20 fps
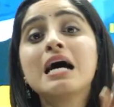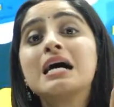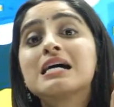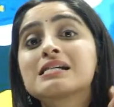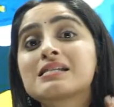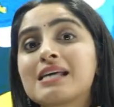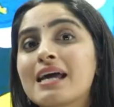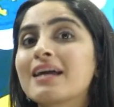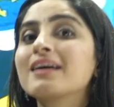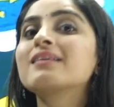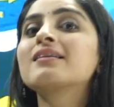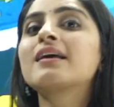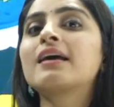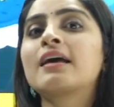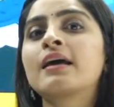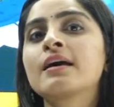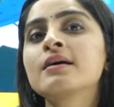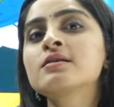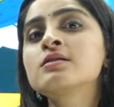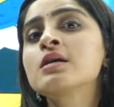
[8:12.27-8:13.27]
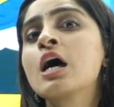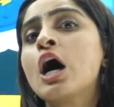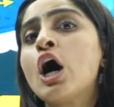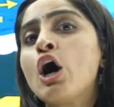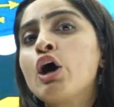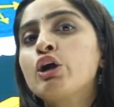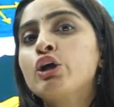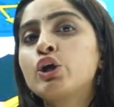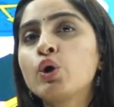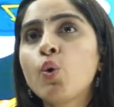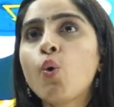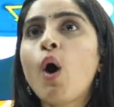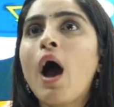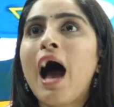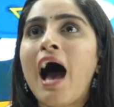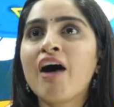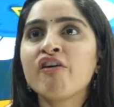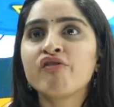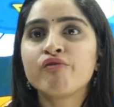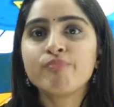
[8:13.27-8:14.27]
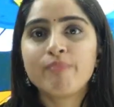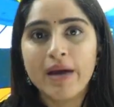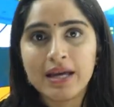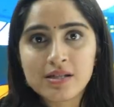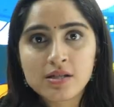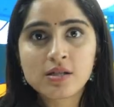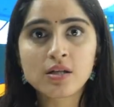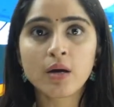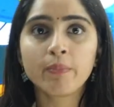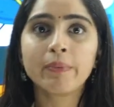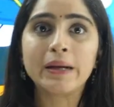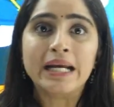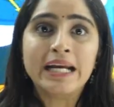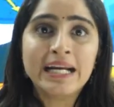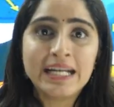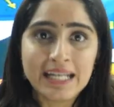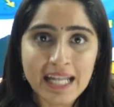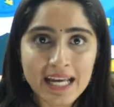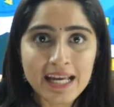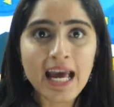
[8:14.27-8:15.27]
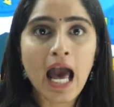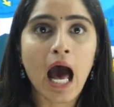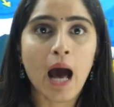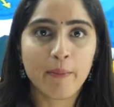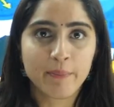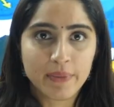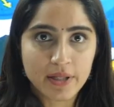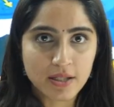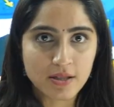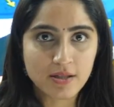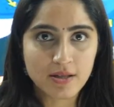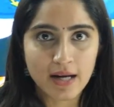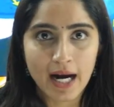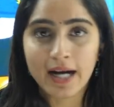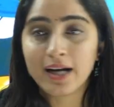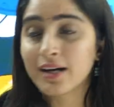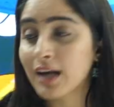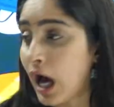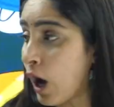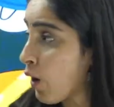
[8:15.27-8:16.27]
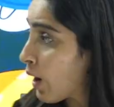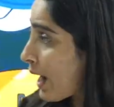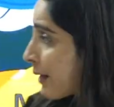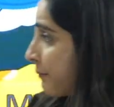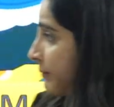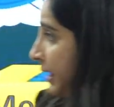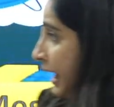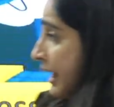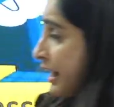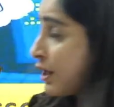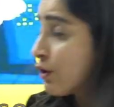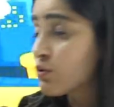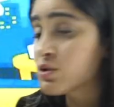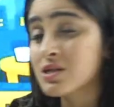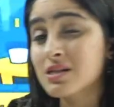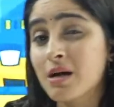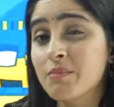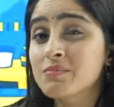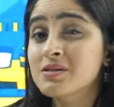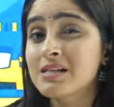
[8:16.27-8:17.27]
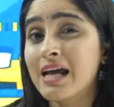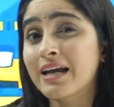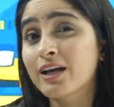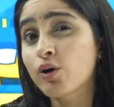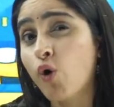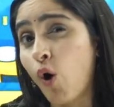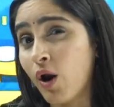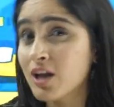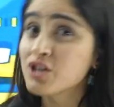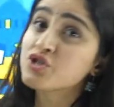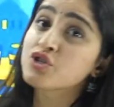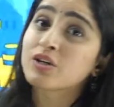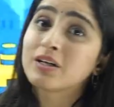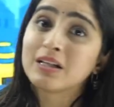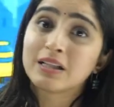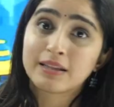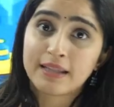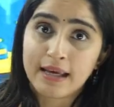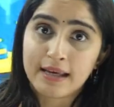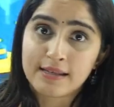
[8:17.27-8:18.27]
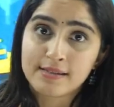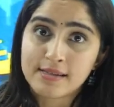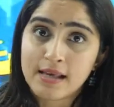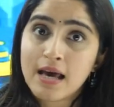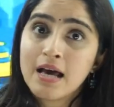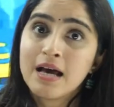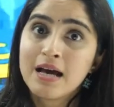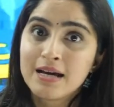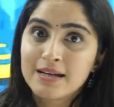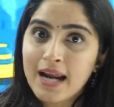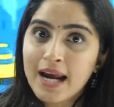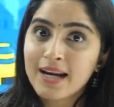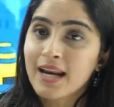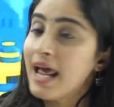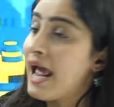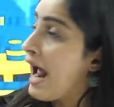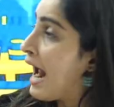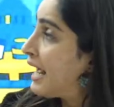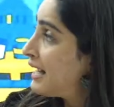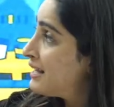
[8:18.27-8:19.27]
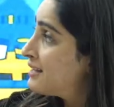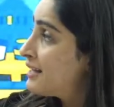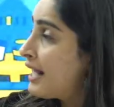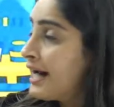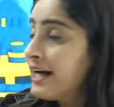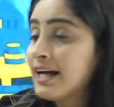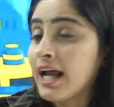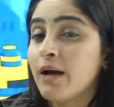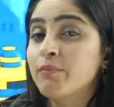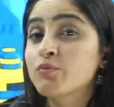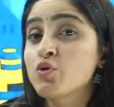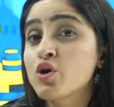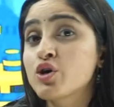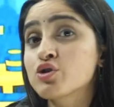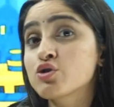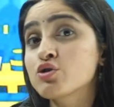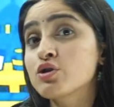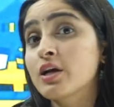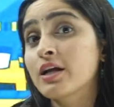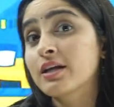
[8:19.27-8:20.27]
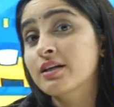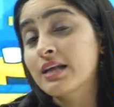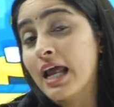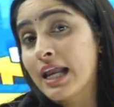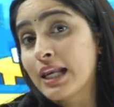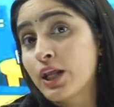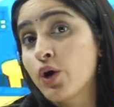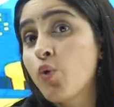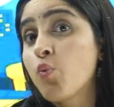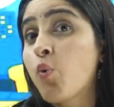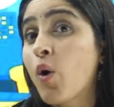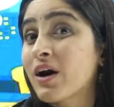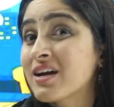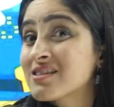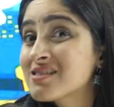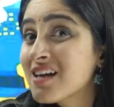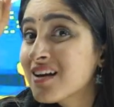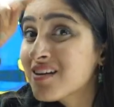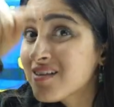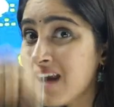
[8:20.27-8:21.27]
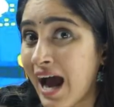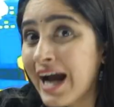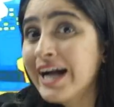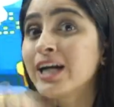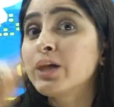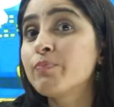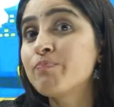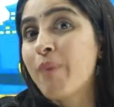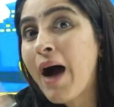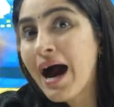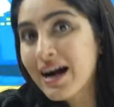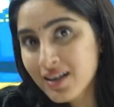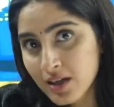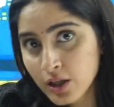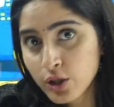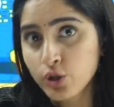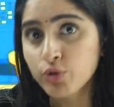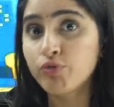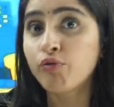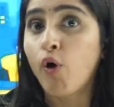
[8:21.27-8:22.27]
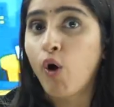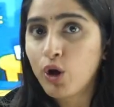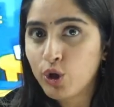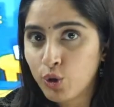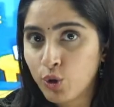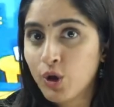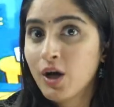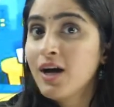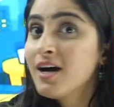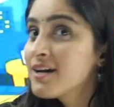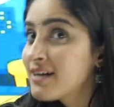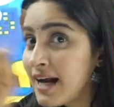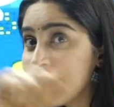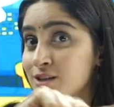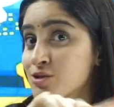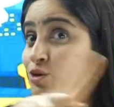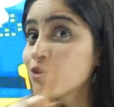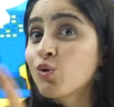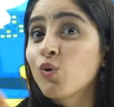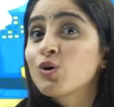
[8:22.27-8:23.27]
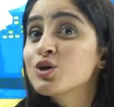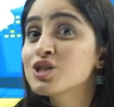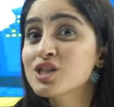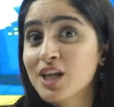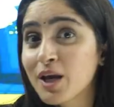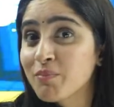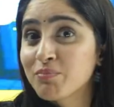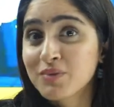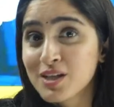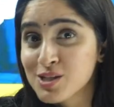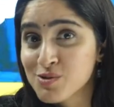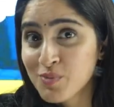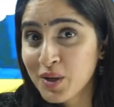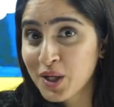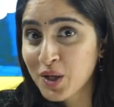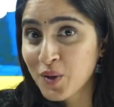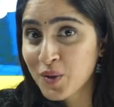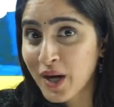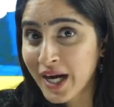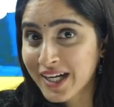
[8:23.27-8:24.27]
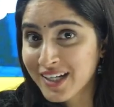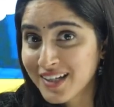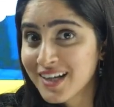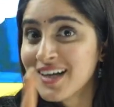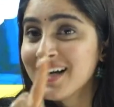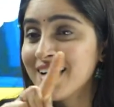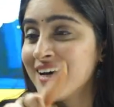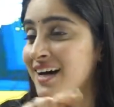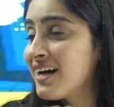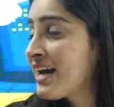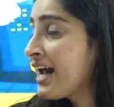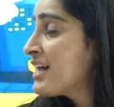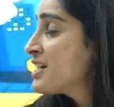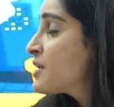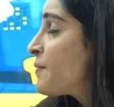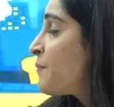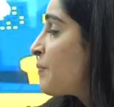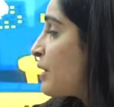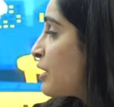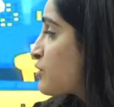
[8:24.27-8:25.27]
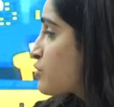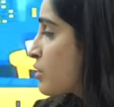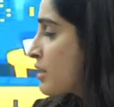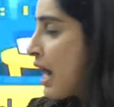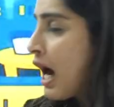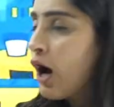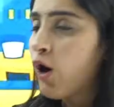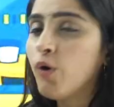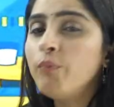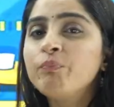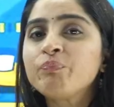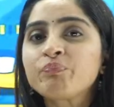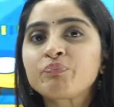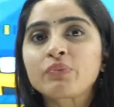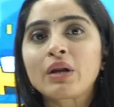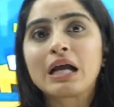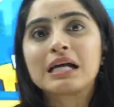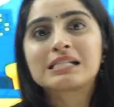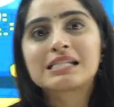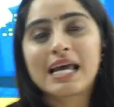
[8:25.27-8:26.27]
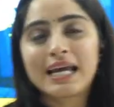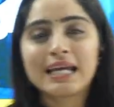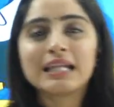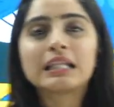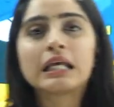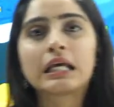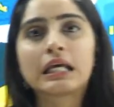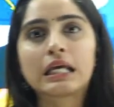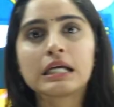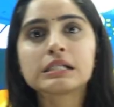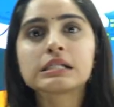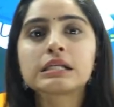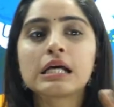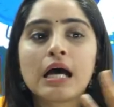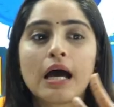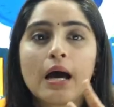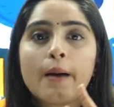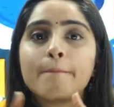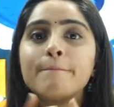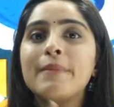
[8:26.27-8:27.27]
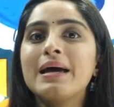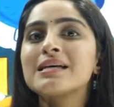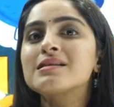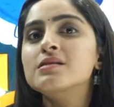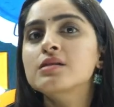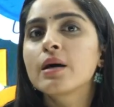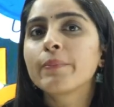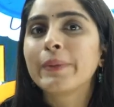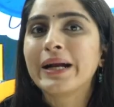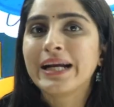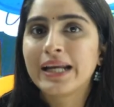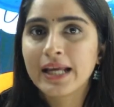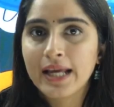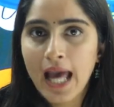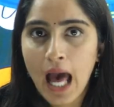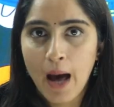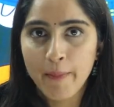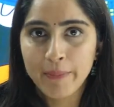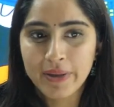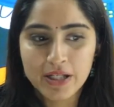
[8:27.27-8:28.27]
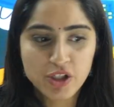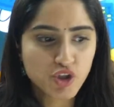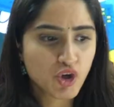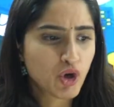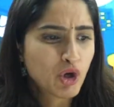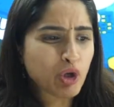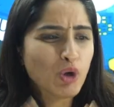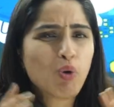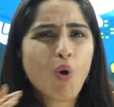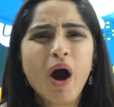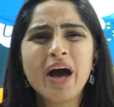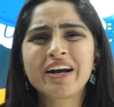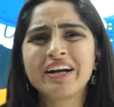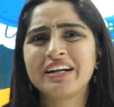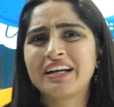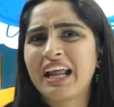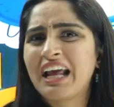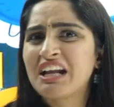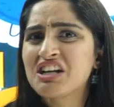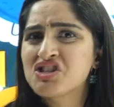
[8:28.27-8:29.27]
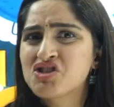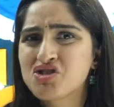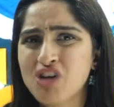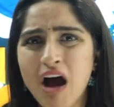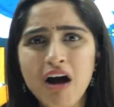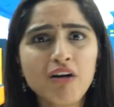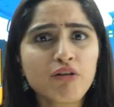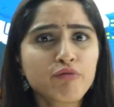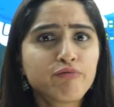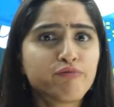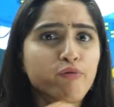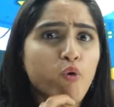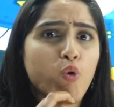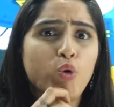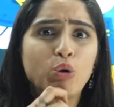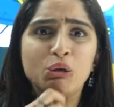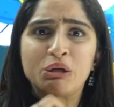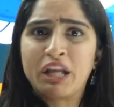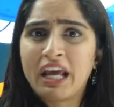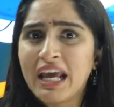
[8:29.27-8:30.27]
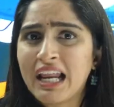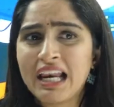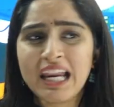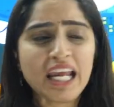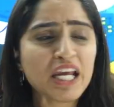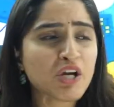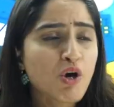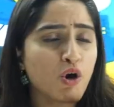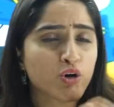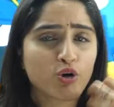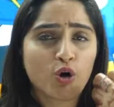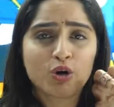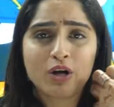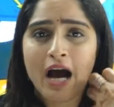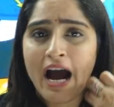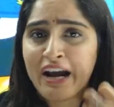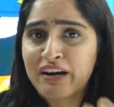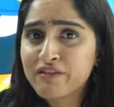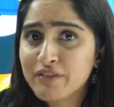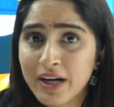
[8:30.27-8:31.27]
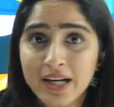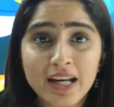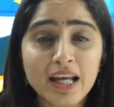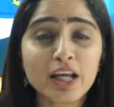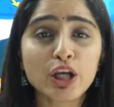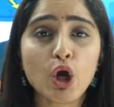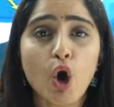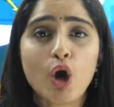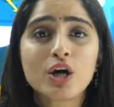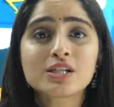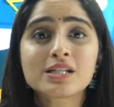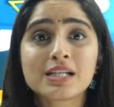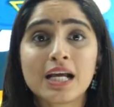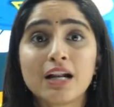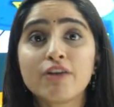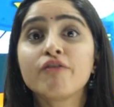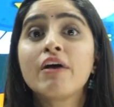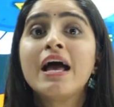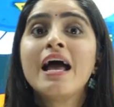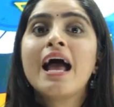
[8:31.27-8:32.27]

Second thing is, you have messed up eating habits, right? Now I'm telling you some psychological things, right? And in the end, I'm going to tell you what is the right pattern to follow, right? So don't skip this video, right? So now, second thing is messed up eating habits. You are eating junk food daily. You're not hydrating yourself.